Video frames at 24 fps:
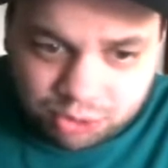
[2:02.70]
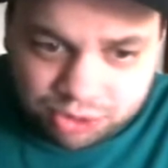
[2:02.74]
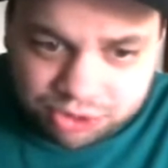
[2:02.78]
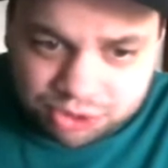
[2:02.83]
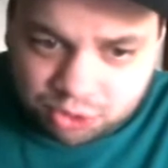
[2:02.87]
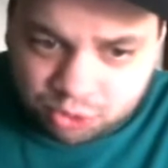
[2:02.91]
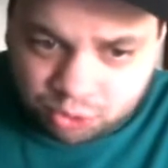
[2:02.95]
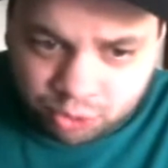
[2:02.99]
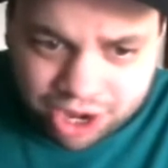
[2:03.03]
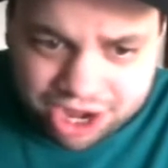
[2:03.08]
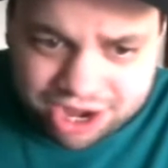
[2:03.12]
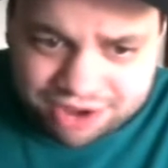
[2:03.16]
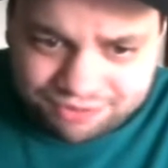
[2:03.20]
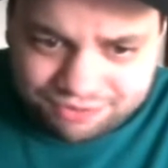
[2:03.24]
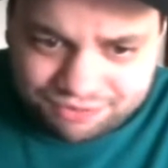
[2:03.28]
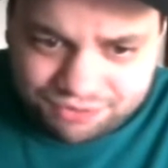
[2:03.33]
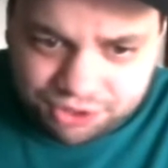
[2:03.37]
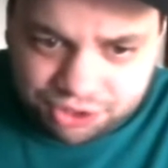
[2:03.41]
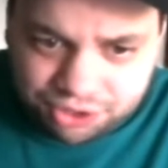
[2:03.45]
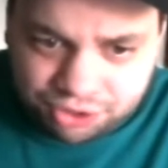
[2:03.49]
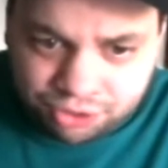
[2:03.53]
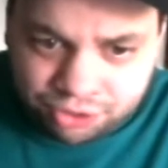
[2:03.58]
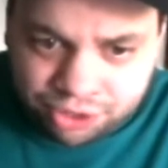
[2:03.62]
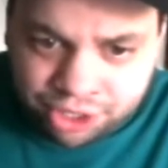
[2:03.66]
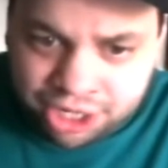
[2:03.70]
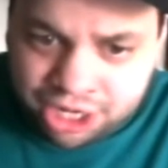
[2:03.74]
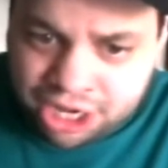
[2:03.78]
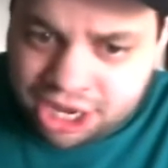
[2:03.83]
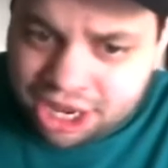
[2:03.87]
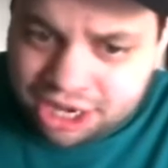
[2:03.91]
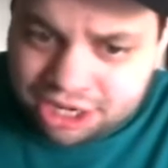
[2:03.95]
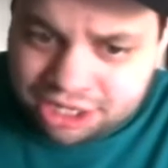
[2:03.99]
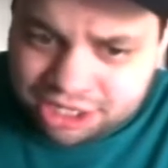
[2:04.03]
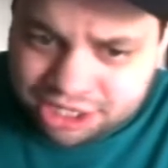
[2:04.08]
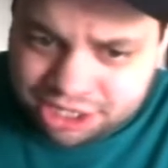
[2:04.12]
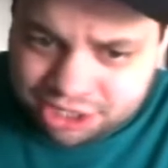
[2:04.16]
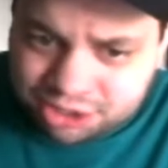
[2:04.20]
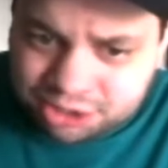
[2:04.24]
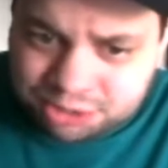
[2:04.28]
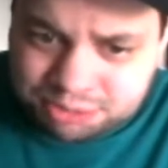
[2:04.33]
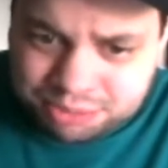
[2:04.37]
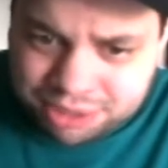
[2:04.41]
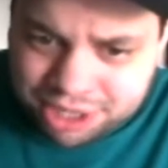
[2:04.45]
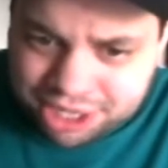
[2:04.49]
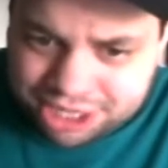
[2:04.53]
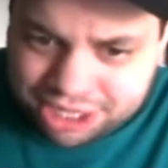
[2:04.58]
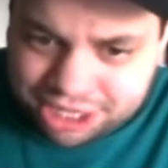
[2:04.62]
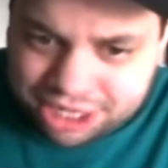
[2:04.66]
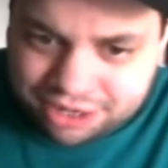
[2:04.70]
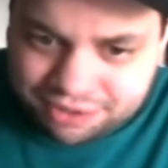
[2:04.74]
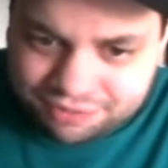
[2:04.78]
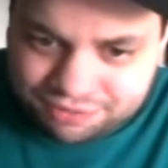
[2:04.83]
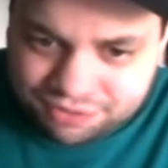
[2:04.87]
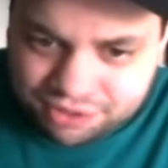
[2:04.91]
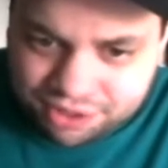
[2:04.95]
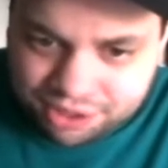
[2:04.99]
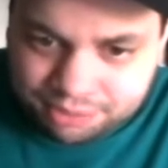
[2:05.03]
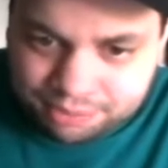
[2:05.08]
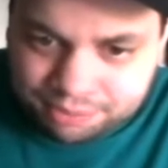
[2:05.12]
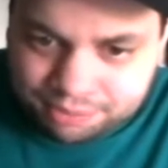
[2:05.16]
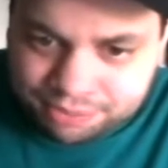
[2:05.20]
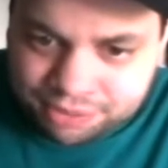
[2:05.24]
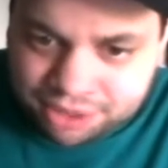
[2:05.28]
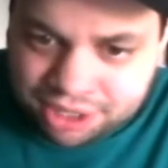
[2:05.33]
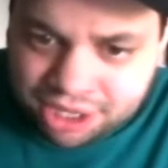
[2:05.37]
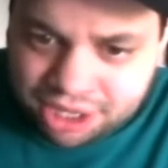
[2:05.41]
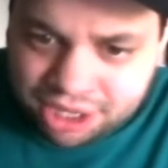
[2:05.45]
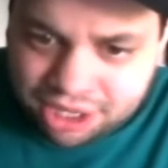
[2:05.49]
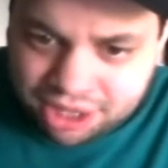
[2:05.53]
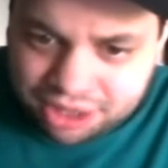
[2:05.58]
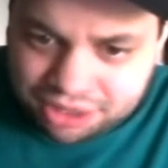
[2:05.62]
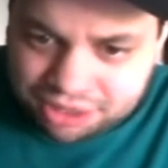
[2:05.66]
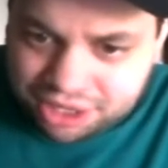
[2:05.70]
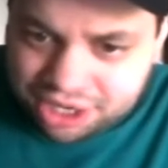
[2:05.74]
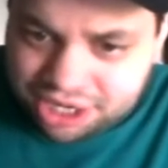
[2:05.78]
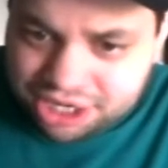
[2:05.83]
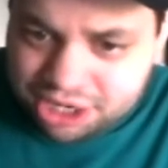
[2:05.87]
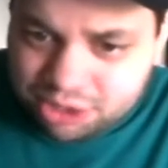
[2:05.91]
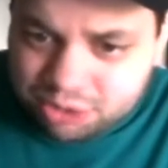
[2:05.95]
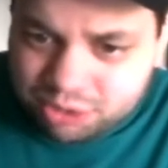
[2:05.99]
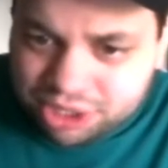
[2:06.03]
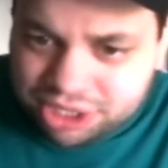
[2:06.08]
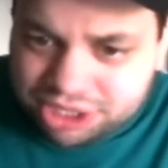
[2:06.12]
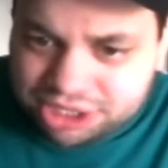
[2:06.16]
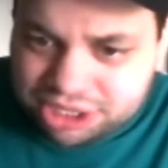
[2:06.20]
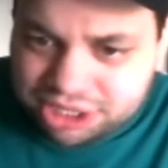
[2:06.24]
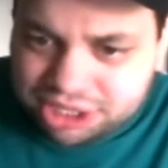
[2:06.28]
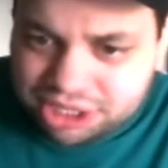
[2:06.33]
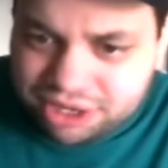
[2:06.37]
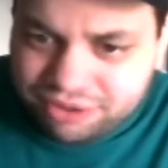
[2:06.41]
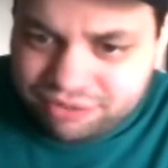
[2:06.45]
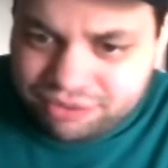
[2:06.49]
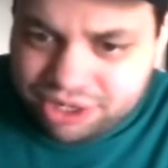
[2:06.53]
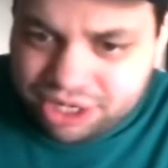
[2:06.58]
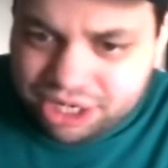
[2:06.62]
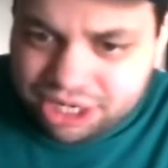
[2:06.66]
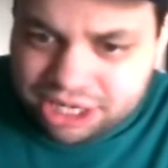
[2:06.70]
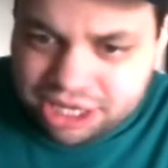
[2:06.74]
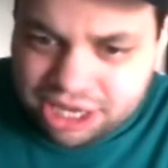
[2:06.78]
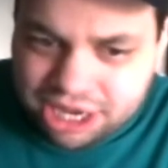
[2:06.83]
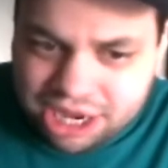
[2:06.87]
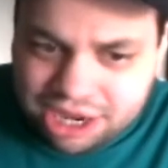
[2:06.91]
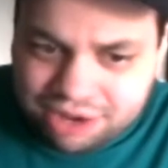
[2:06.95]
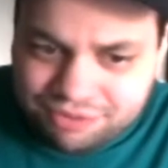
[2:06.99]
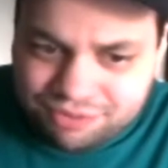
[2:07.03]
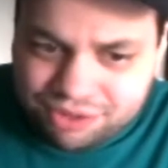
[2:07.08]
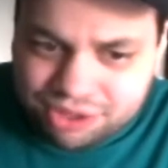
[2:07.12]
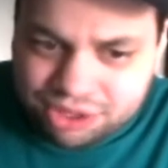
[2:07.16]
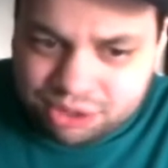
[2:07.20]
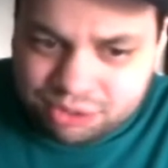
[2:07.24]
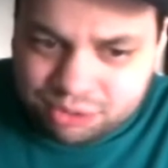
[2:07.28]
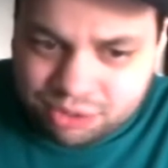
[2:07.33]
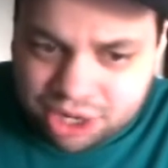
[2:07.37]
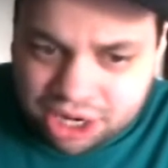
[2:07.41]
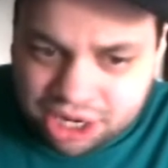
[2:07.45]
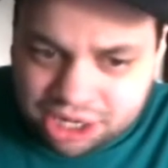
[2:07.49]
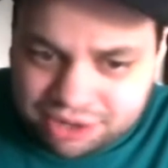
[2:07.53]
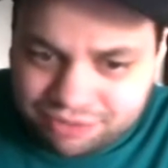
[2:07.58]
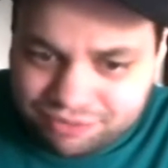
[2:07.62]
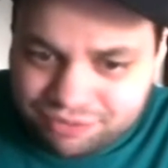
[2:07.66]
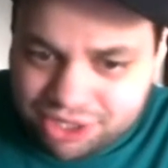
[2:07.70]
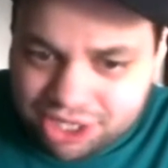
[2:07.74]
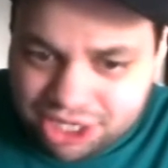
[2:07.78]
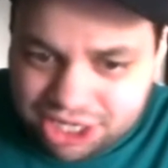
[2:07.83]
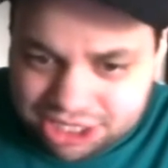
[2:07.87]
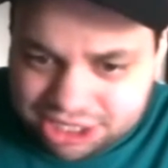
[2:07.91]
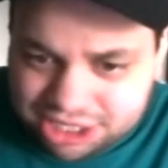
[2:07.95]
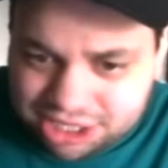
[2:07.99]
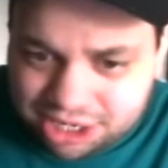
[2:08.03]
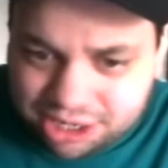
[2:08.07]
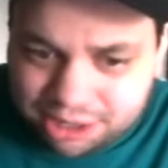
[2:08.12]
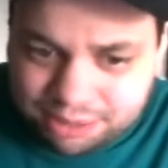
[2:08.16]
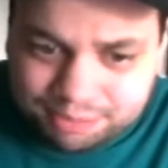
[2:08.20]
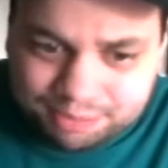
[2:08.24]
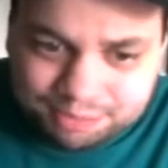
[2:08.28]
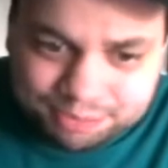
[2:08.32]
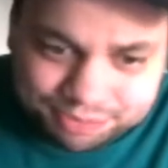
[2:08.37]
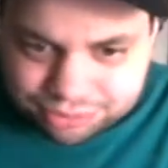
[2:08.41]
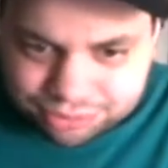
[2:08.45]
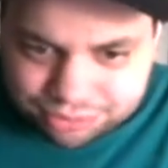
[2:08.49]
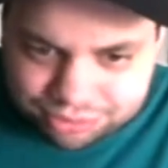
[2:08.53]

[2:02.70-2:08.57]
with great fury and killed many of them. Then he went to live in a cave in the rock of Etam.